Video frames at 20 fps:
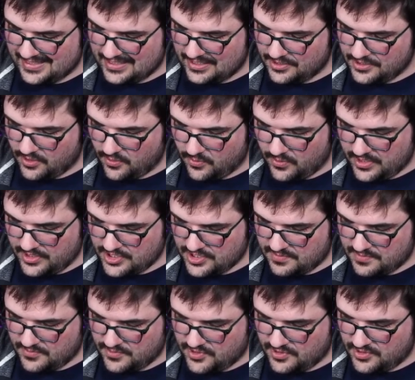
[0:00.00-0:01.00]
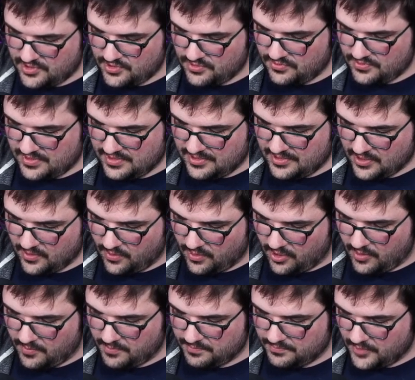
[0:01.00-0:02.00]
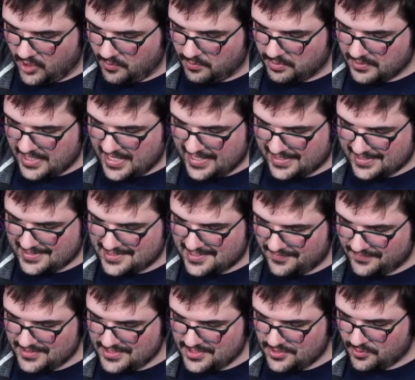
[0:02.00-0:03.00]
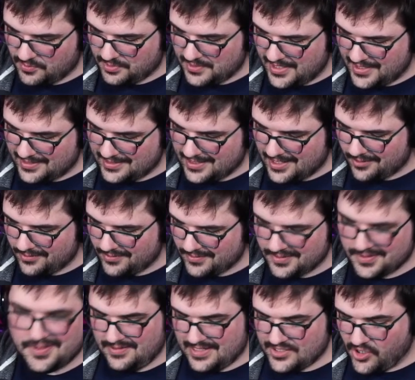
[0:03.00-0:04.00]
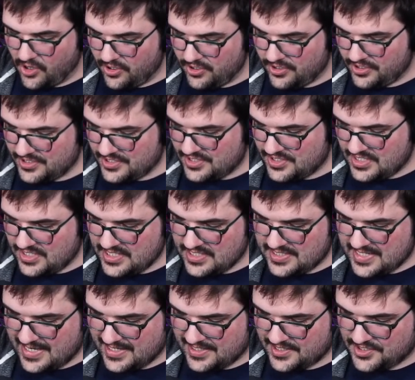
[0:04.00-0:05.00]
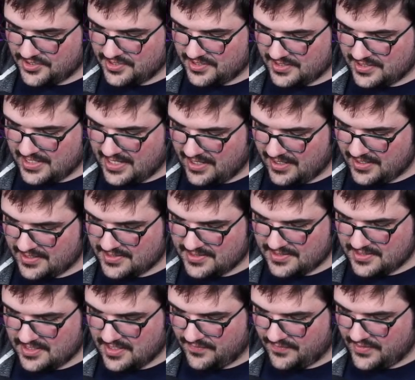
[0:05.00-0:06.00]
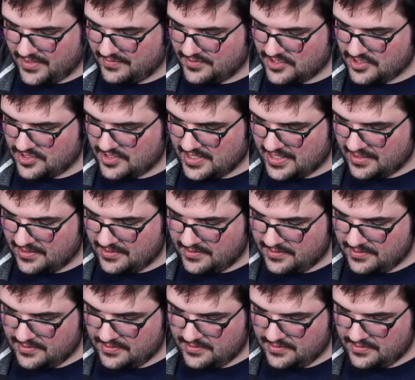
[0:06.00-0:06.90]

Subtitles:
You don't want to just do, all black and stuff, because then you'll black it out, and it's harder to see texture and chaos and stuff out of just that.